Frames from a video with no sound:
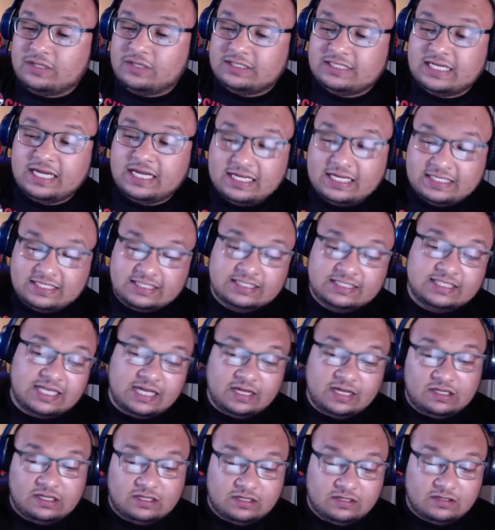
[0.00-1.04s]

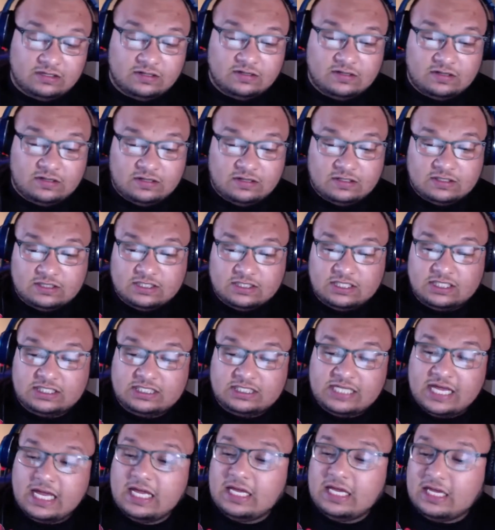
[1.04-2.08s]
hesitate to
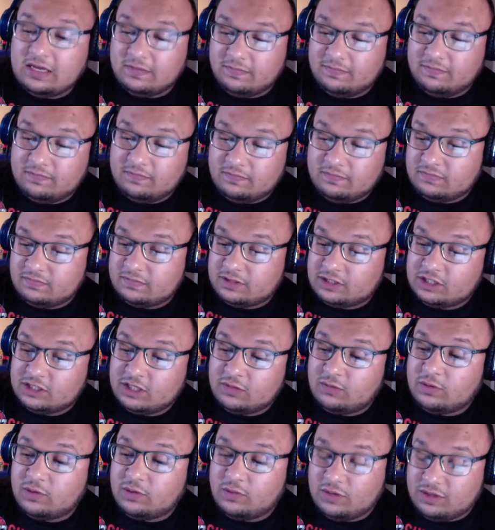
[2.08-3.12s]
take it
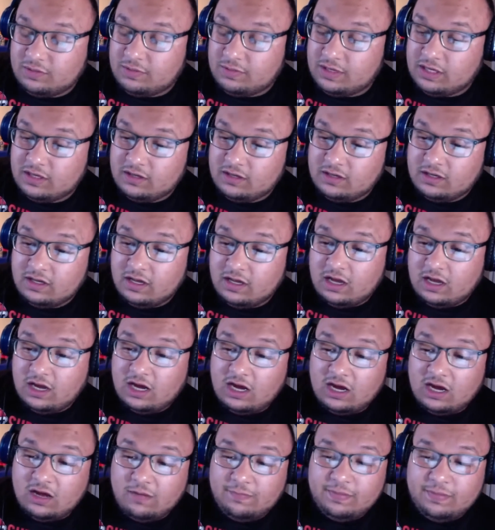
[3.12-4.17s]
somewhere with me,
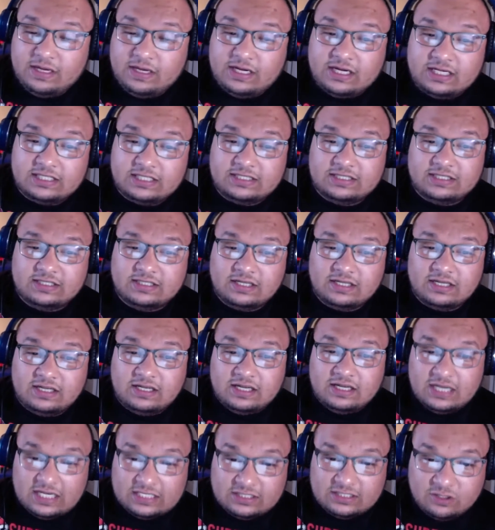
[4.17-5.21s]
because
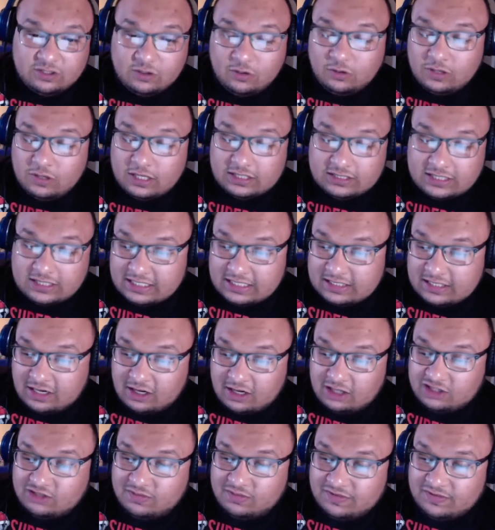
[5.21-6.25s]
as cool as
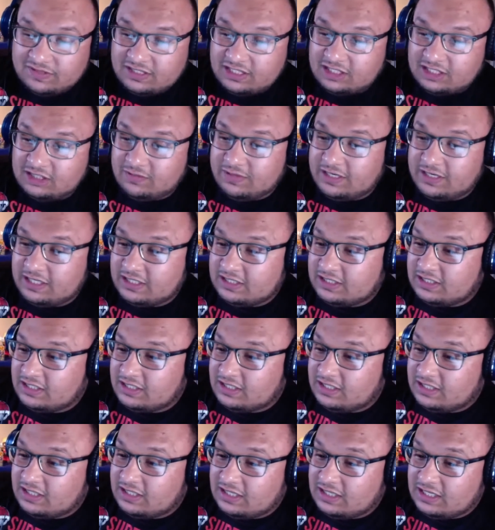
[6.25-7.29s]
awesome of a system it is,
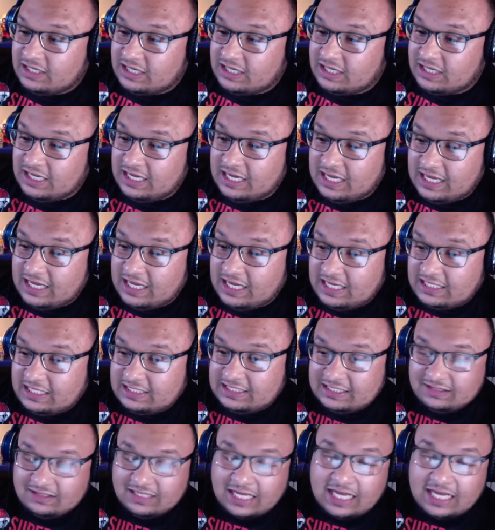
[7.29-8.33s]

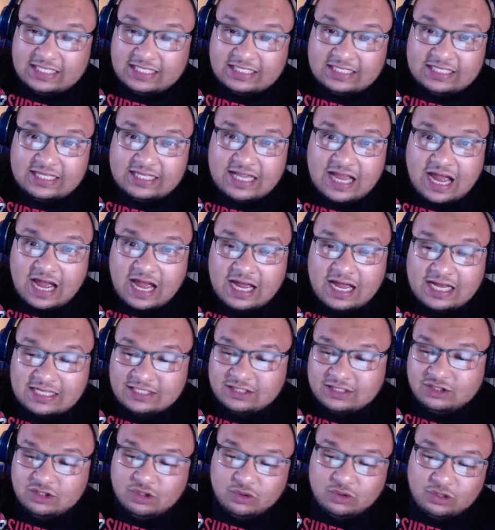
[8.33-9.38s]
it's not as
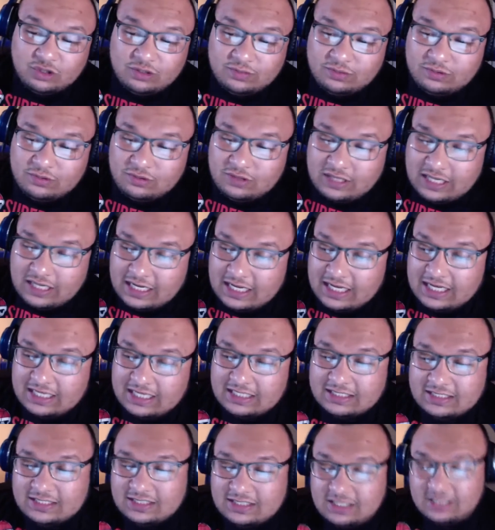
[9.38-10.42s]
durable
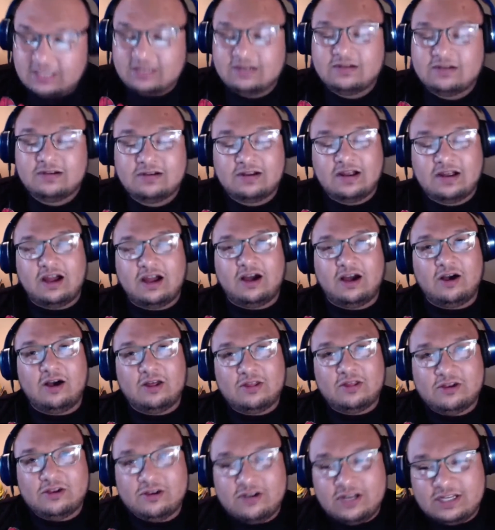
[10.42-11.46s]
as
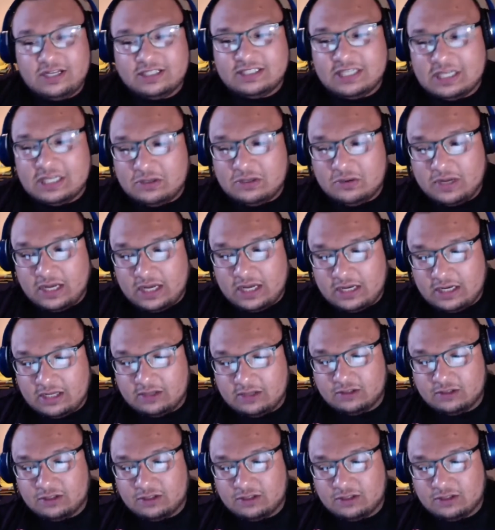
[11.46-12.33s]
other Nintendo handhelds.